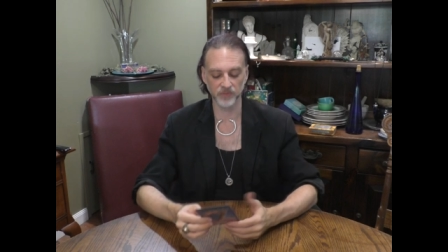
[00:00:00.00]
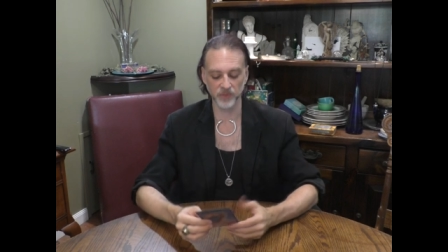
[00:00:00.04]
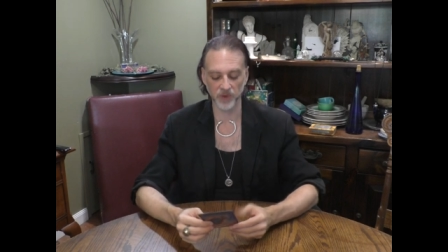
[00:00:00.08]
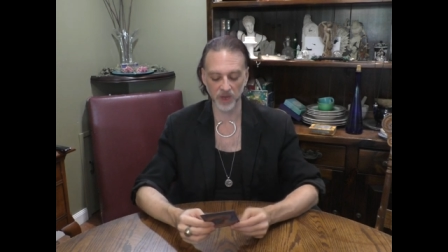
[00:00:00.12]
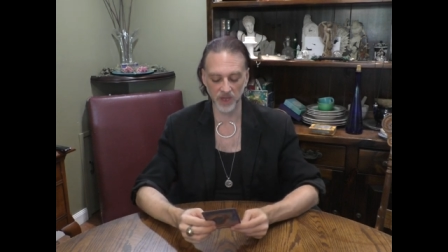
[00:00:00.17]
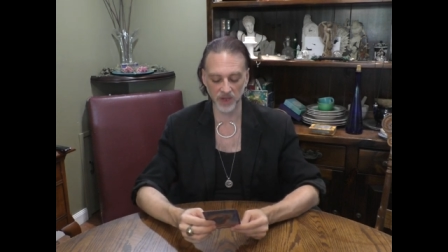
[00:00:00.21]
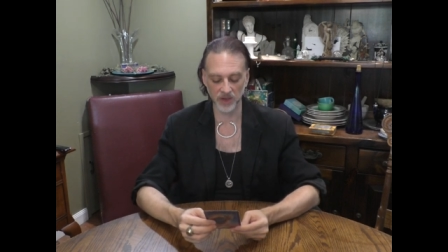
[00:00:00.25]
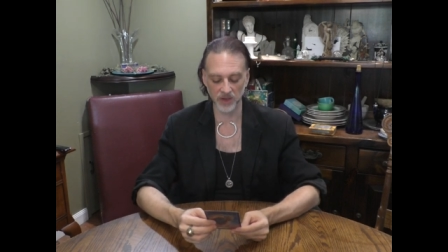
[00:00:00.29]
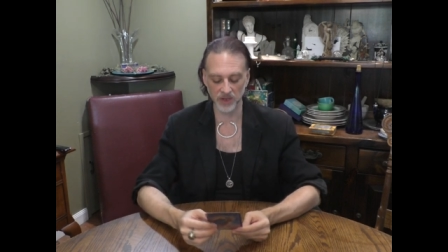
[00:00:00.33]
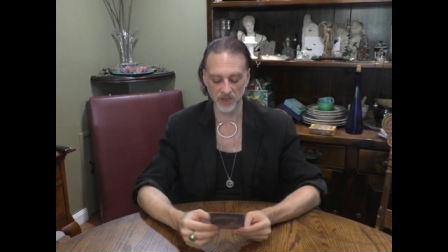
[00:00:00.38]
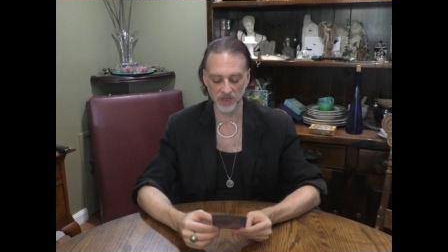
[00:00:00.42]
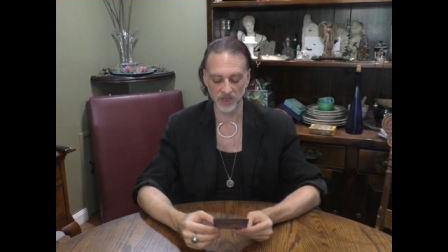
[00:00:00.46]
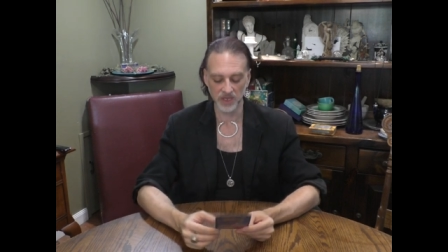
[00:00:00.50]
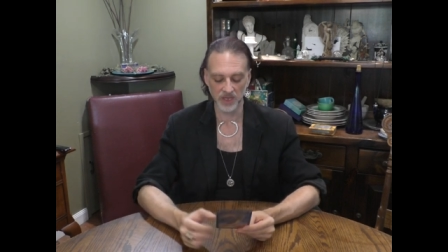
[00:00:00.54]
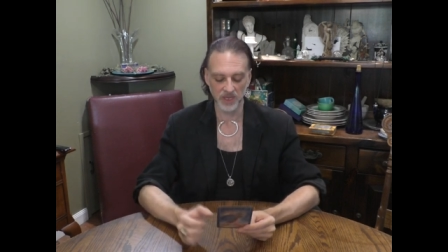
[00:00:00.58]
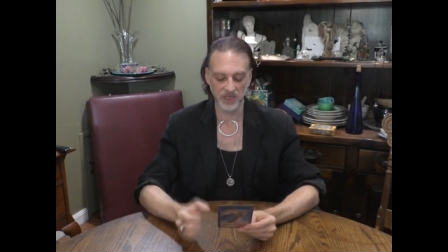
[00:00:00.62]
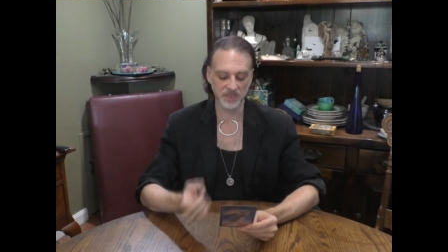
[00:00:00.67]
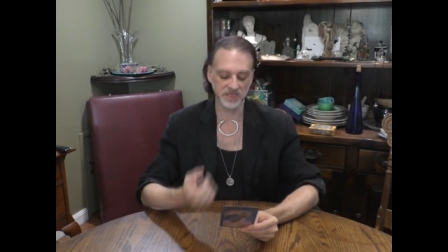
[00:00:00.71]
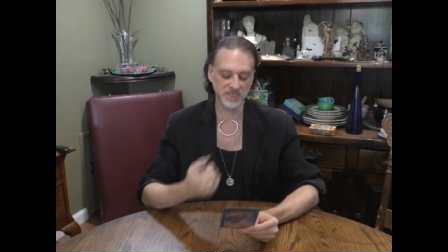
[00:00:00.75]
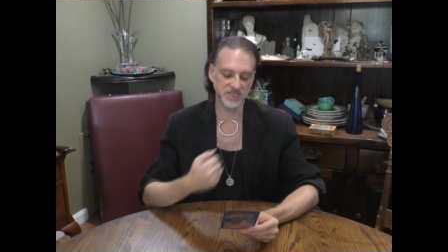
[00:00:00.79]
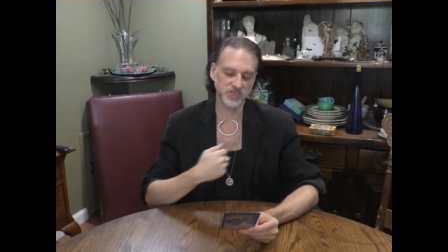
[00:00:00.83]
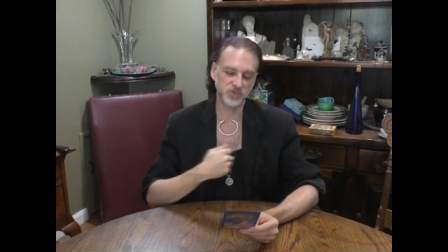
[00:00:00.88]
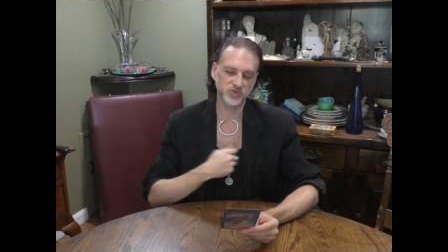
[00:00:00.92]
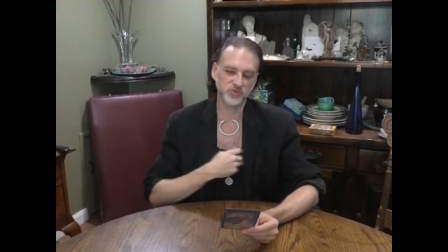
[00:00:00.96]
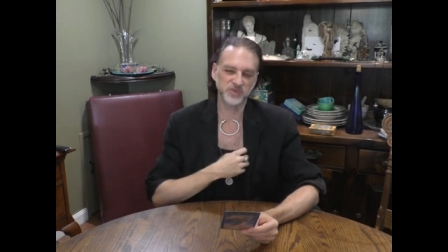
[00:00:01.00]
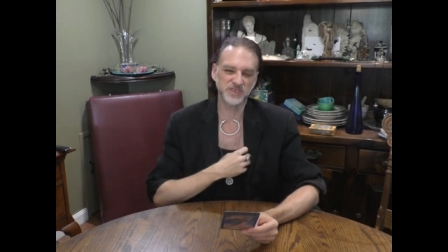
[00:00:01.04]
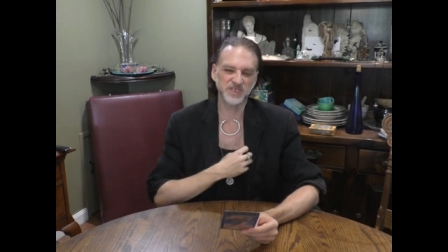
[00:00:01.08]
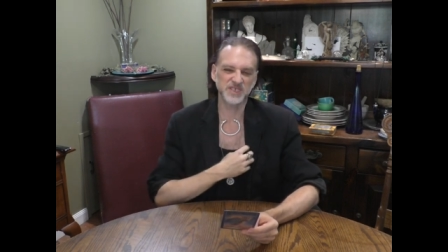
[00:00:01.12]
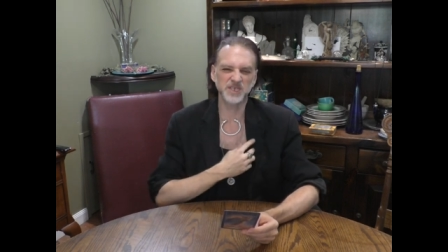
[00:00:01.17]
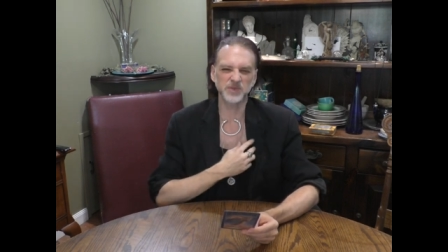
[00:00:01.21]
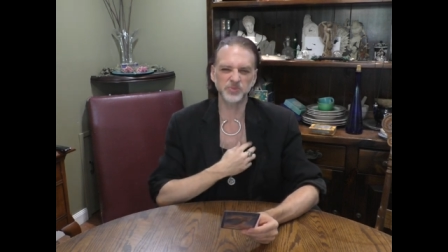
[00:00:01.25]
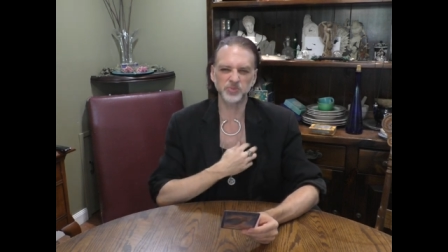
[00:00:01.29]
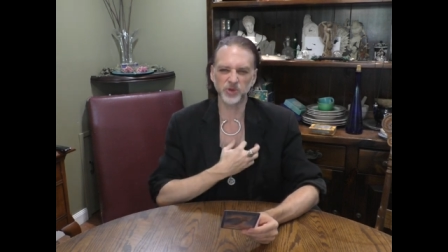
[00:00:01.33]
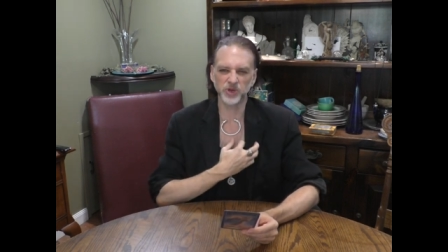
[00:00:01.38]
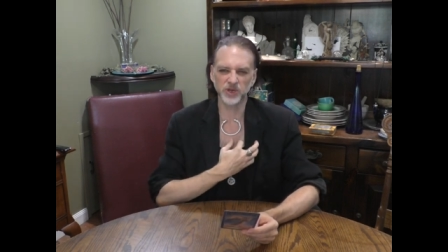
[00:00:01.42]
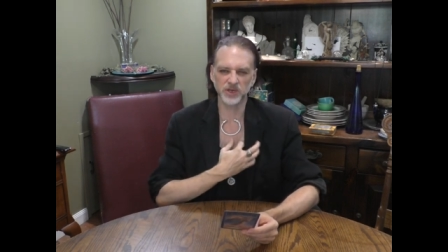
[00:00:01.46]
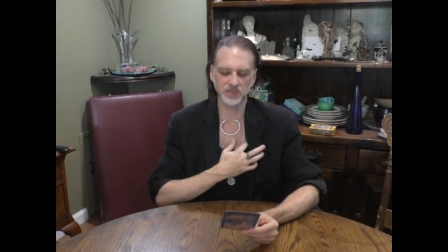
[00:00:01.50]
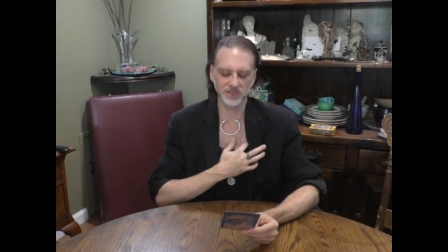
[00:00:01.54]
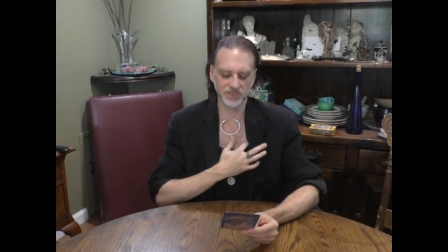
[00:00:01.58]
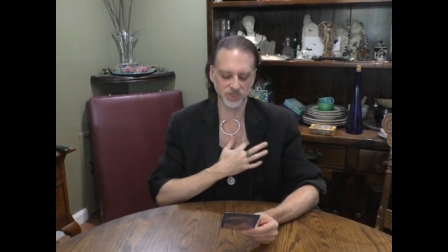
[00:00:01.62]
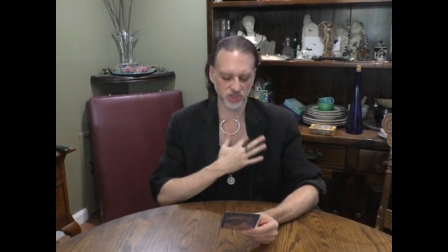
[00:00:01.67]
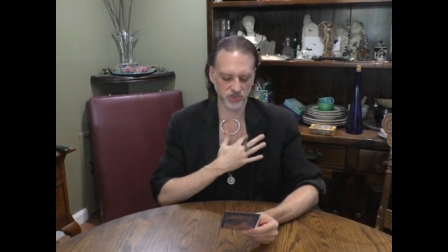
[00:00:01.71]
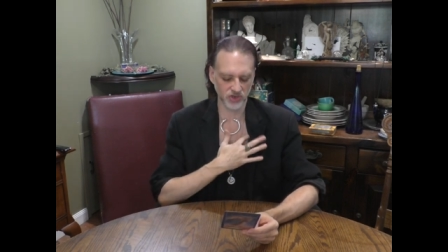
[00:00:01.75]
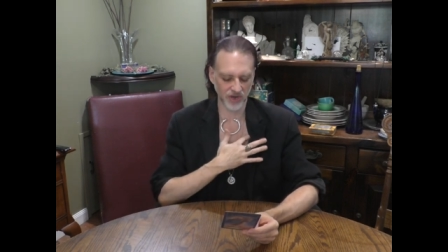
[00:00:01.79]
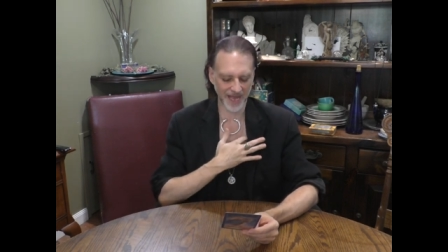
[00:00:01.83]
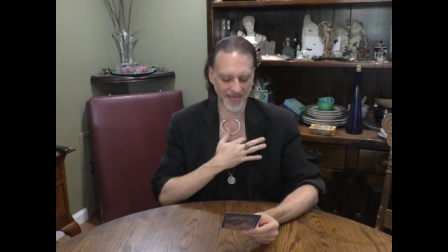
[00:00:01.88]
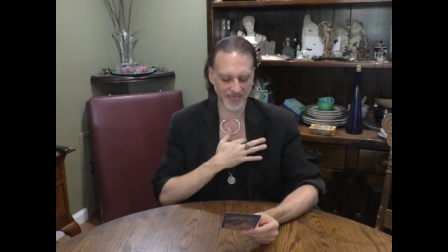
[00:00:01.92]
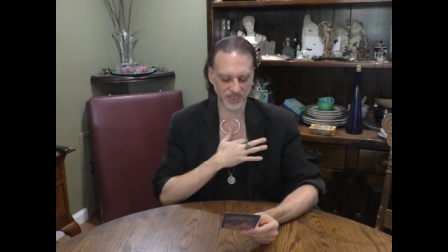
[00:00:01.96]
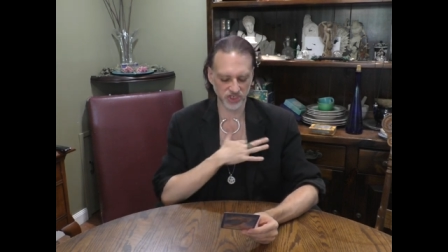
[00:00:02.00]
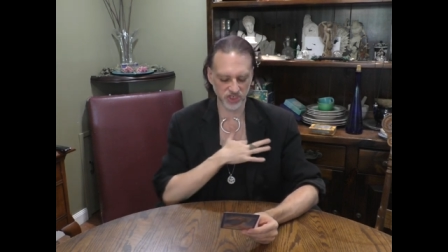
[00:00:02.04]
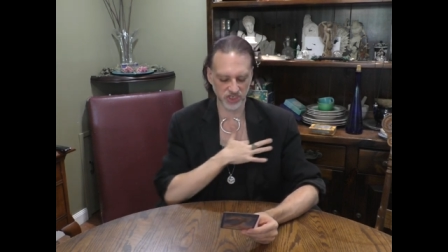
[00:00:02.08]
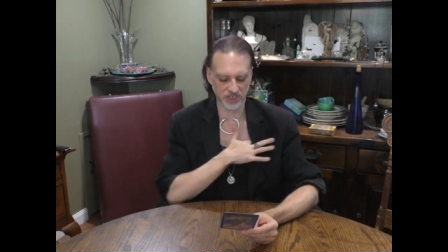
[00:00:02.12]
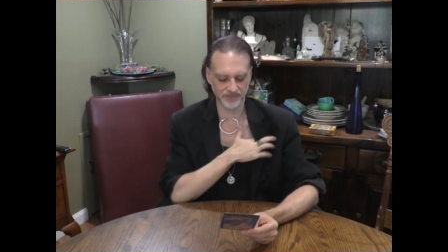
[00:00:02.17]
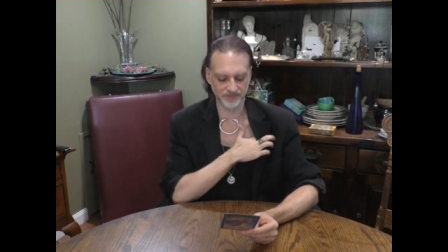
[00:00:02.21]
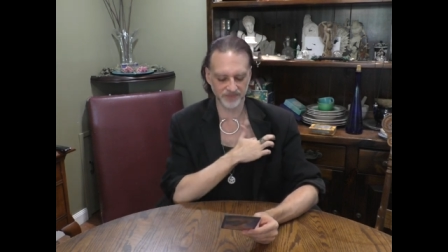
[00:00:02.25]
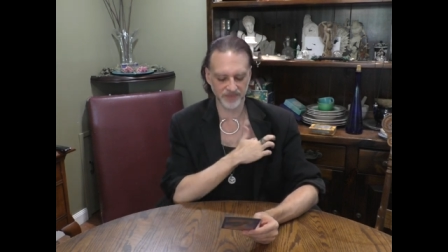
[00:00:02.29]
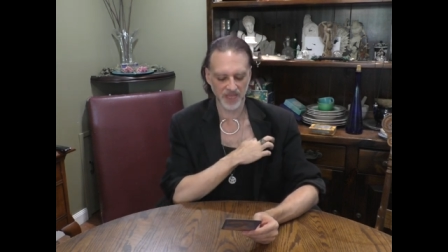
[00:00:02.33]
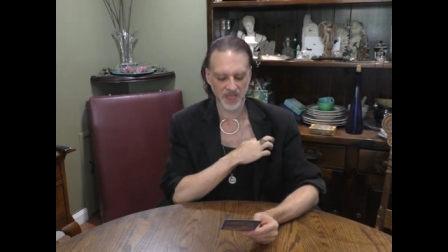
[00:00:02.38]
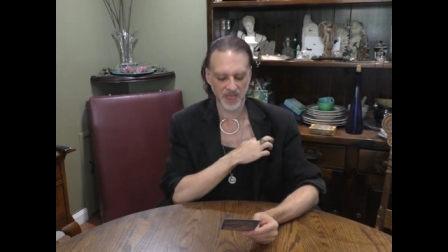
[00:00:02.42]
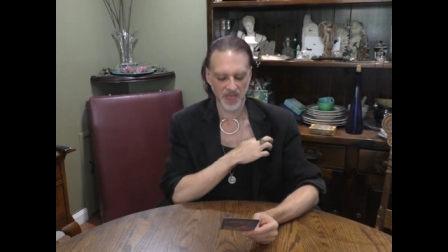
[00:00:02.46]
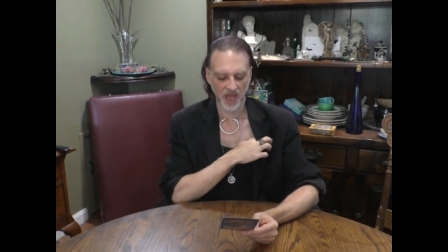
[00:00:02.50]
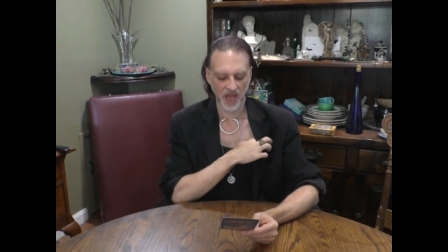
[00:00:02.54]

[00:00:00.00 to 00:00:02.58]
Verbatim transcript: at least reciprocal attraction.